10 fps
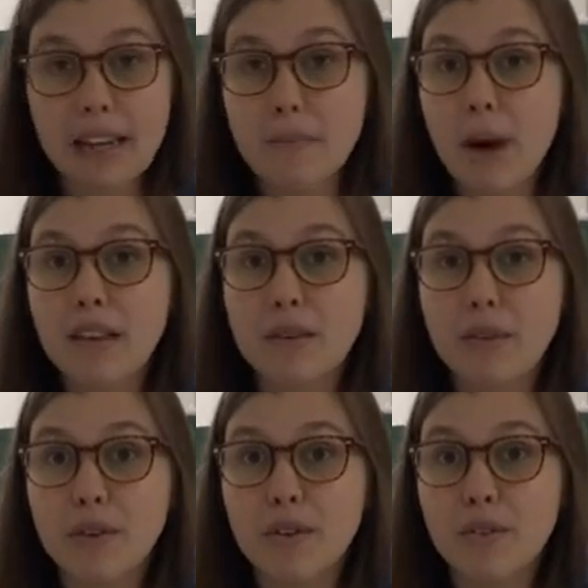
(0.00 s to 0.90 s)

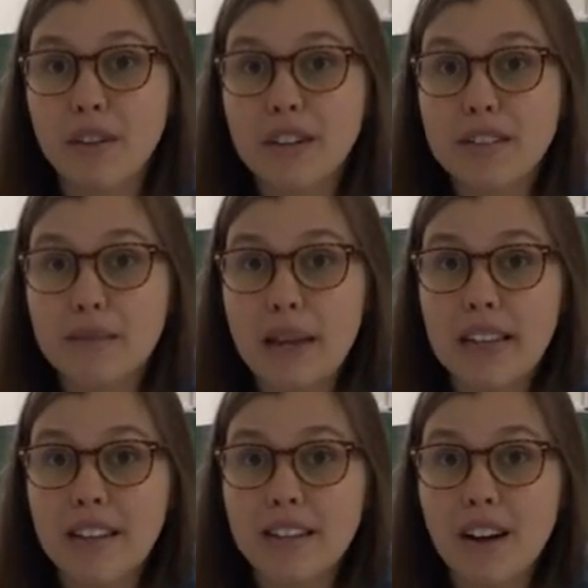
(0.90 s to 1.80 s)
possible for us to make
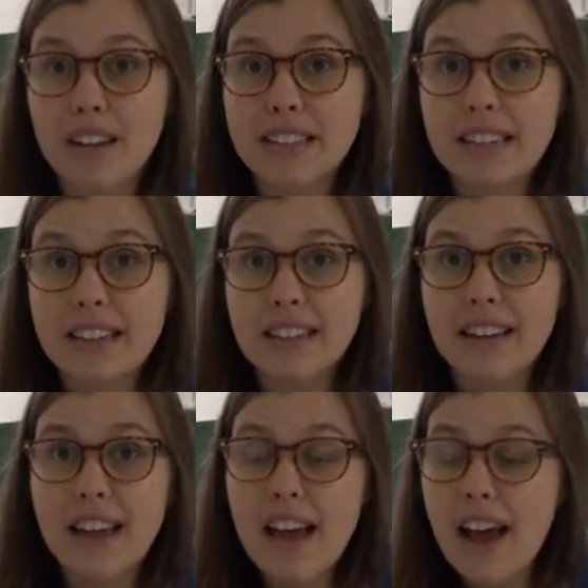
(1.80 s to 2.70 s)
this content.
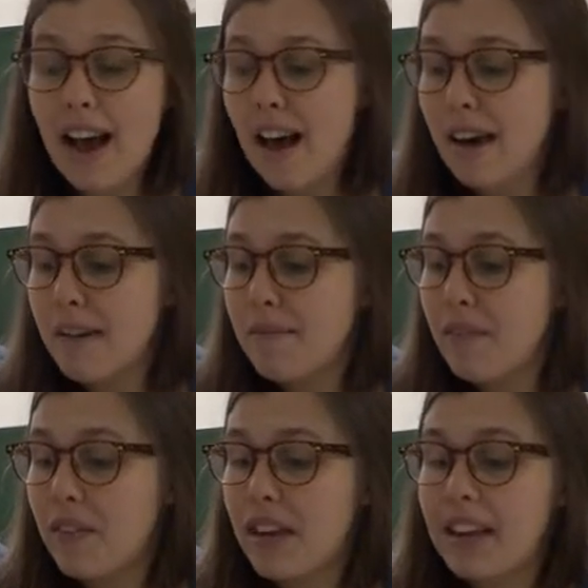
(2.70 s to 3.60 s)

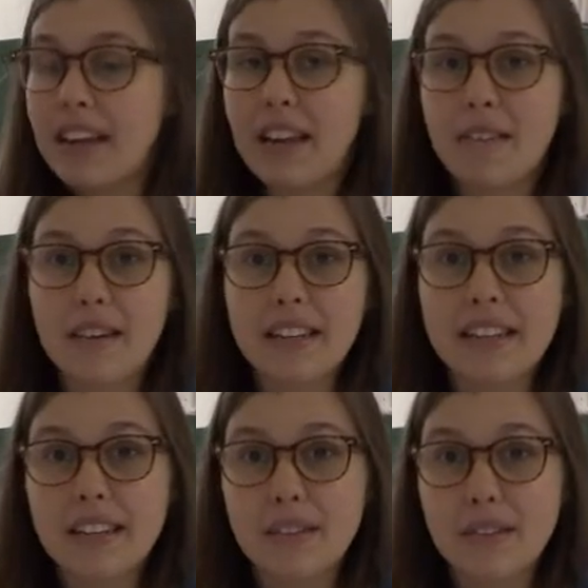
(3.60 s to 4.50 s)
Can't wait
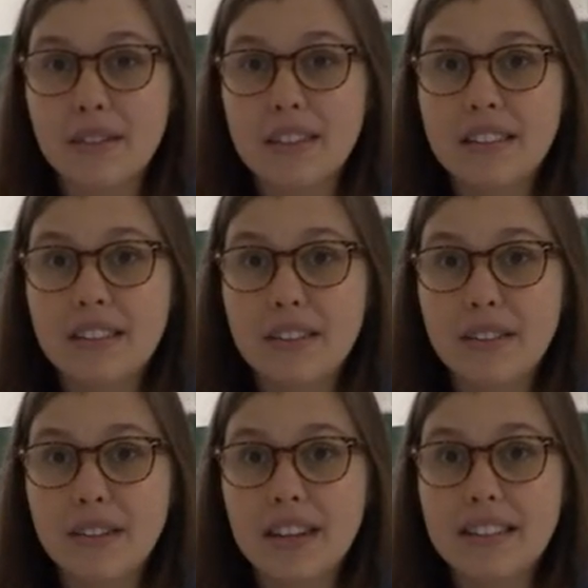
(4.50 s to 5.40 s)
to see you
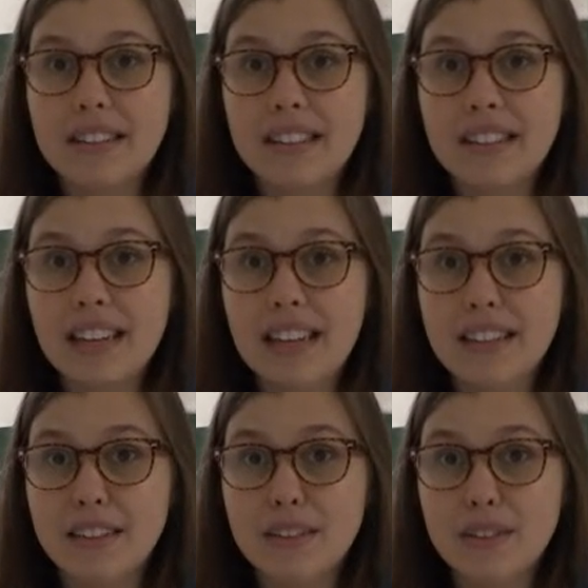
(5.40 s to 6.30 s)
guys
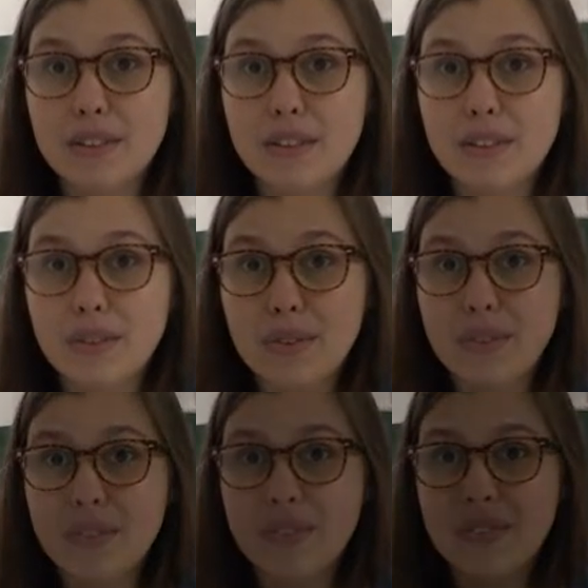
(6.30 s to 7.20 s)
again soon.